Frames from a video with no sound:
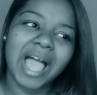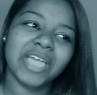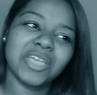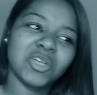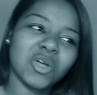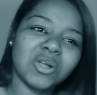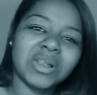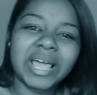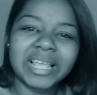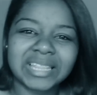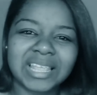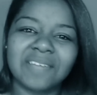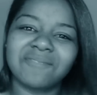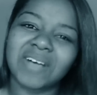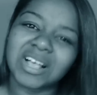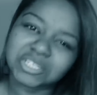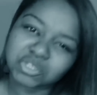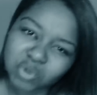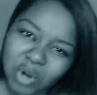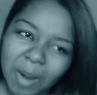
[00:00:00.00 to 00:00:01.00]
How you gonna like that
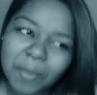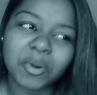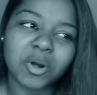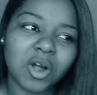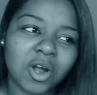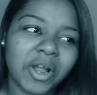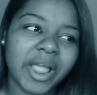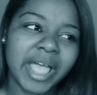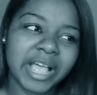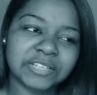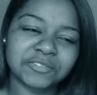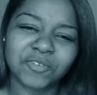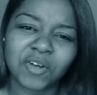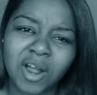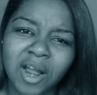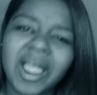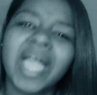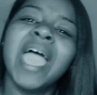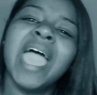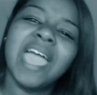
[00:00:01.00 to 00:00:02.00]
if I scramble her eggs
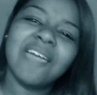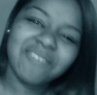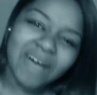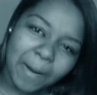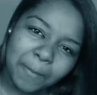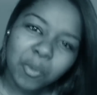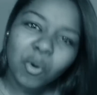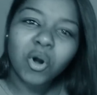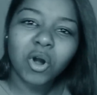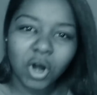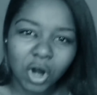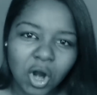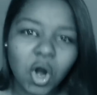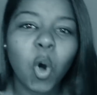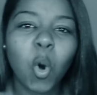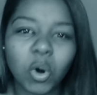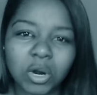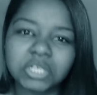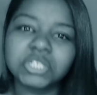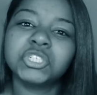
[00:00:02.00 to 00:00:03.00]
for her, if I pour her
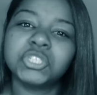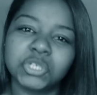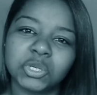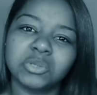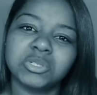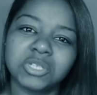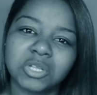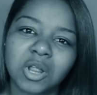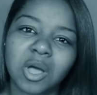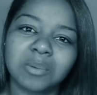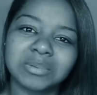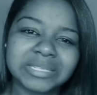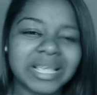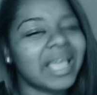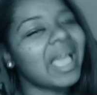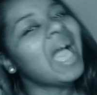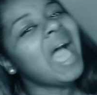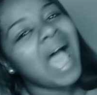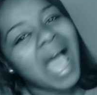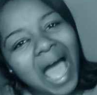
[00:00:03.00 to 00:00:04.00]
orange juice? You know what
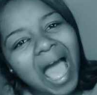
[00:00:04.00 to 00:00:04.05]
I'm saying?